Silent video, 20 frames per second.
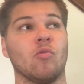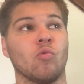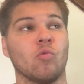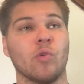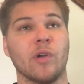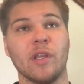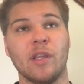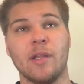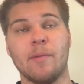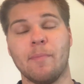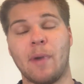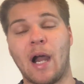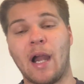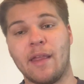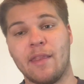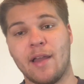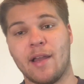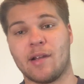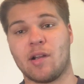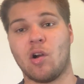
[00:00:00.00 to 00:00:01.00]
really buy
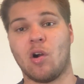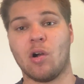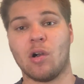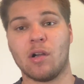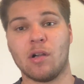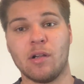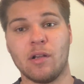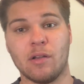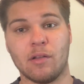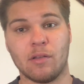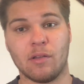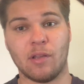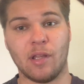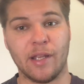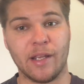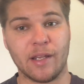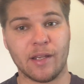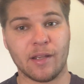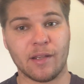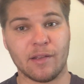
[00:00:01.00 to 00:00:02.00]
that card,
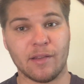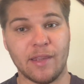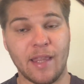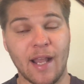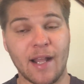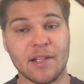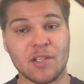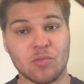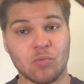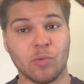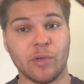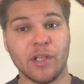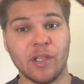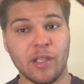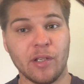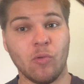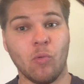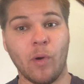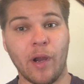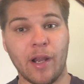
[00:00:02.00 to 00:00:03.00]
like that's
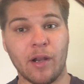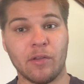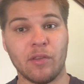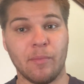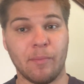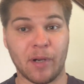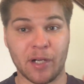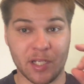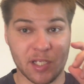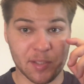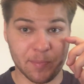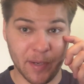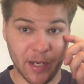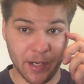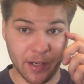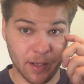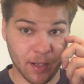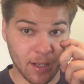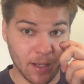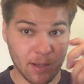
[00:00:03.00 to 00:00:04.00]
really where the money's
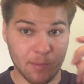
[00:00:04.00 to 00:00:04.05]
made.